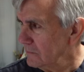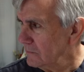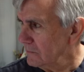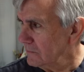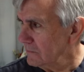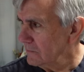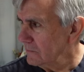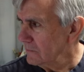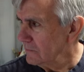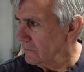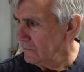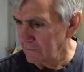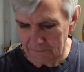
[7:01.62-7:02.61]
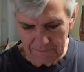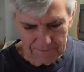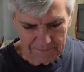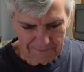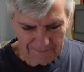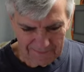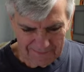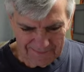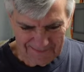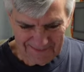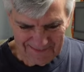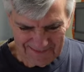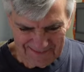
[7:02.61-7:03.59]

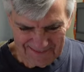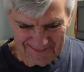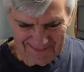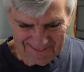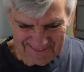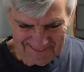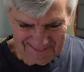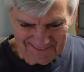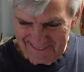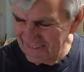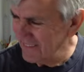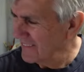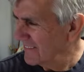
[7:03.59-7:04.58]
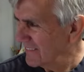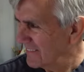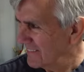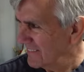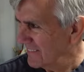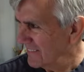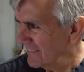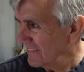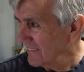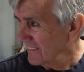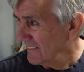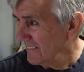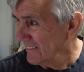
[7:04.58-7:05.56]

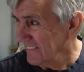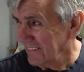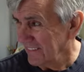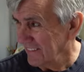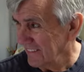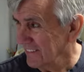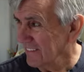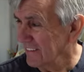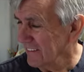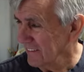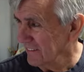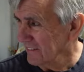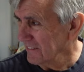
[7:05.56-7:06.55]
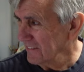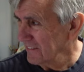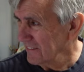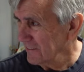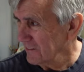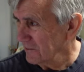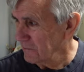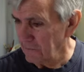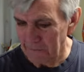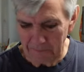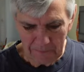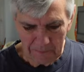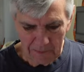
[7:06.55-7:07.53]

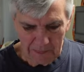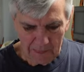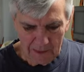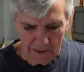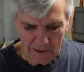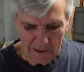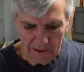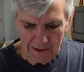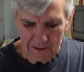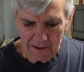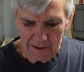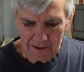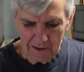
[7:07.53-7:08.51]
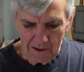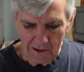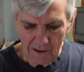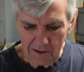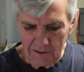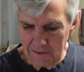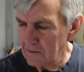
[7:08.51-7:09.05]
The person shown says nothing.